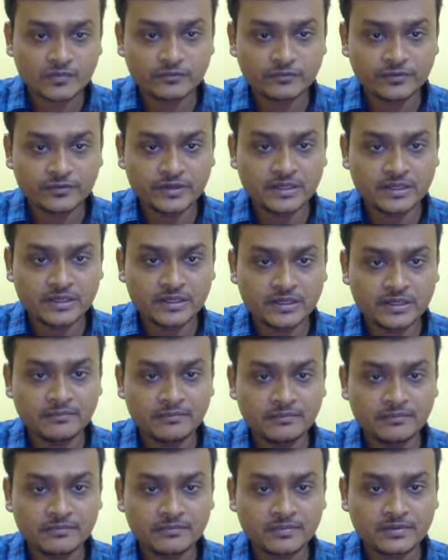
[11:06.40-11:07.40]

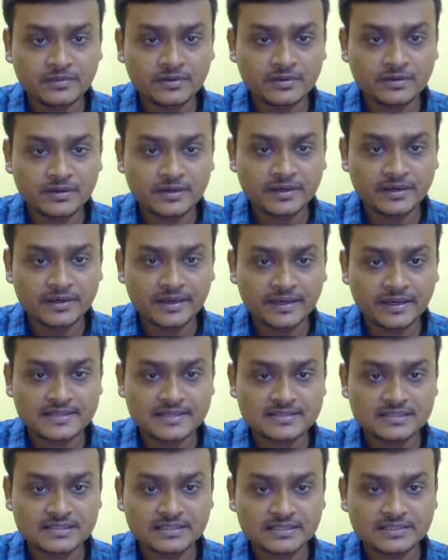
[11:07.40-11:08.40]
William
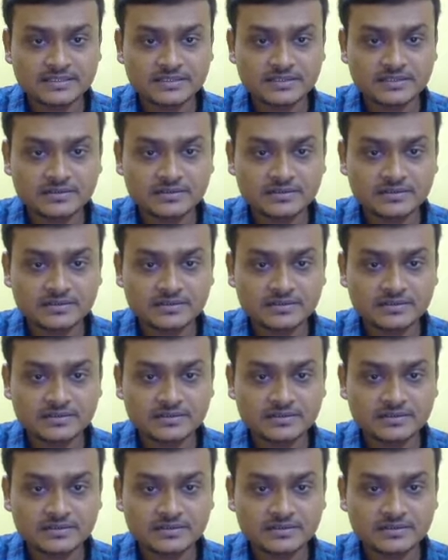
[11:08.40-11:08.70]
Hazlitt.